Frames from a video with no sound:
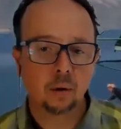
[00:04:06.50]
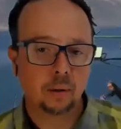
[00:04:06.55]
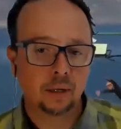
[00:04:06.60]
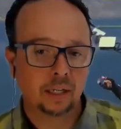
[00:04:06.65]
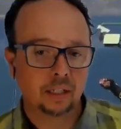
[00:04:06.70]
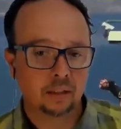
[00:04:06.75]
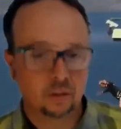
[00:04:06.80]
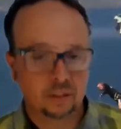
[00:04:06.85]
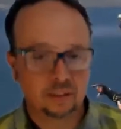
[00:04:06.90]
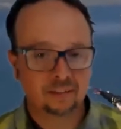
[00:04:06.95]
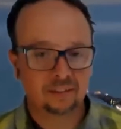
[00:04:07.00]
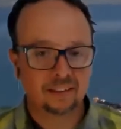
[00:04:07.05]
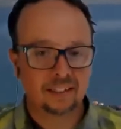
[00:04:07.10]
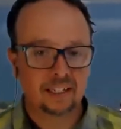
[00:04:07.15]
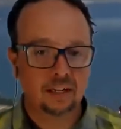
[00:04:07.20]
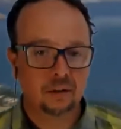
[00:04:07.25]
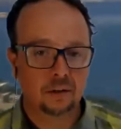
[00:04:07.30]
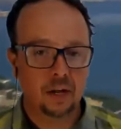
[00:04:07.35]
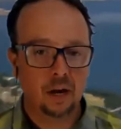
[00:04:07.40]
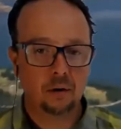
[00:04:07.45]
in, and you can see
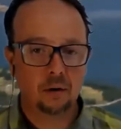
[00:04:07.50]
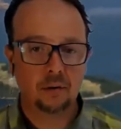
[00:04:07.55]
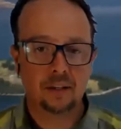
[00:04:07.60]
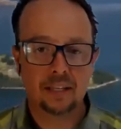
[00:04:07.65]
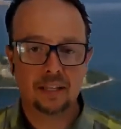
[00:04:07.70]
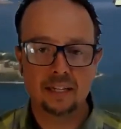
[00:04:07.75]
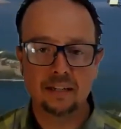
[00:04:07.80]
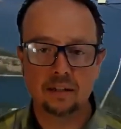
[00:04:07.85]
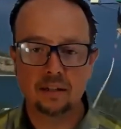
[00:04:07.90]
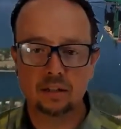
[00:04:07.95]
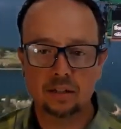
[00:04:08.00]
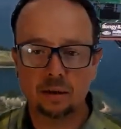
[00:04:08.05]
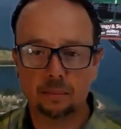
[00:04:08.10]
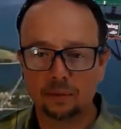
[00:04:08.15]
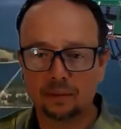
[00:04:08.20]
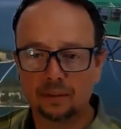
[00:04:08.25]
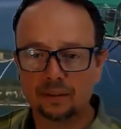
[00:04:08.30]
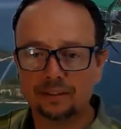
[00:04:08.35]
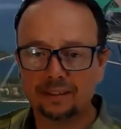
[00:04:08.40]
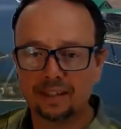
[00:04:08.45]
here now that these are some
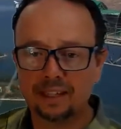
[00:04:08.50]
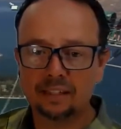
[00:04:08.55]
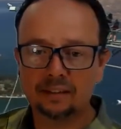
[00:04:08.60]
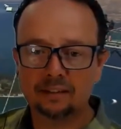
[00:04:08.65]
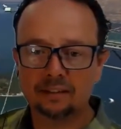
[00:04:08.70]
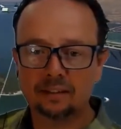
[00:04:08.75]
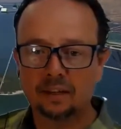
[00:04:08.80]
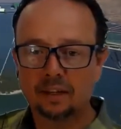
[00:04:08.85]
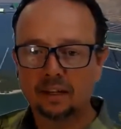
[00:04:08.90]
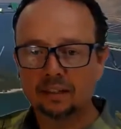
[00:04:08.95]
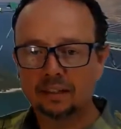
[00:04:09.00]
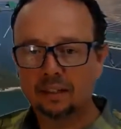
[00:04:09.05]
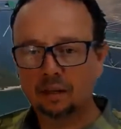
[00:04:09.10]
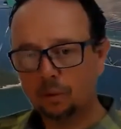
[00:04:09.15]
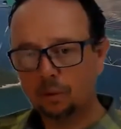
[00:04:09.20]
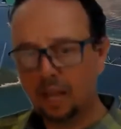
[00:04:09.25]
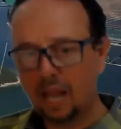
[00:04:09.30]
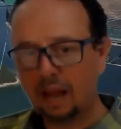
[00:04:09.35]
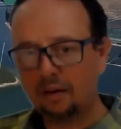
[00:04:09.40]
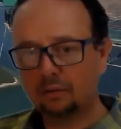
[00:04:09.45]
of the scenes that
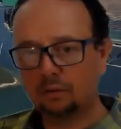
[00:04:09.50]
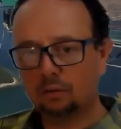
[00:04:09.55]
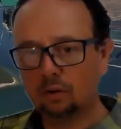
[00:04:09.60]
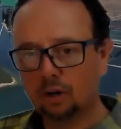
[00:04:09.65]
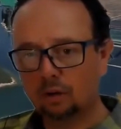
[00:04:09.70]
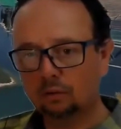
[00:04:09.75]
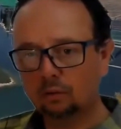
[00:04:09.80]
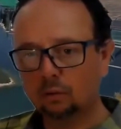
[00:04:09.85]
we have around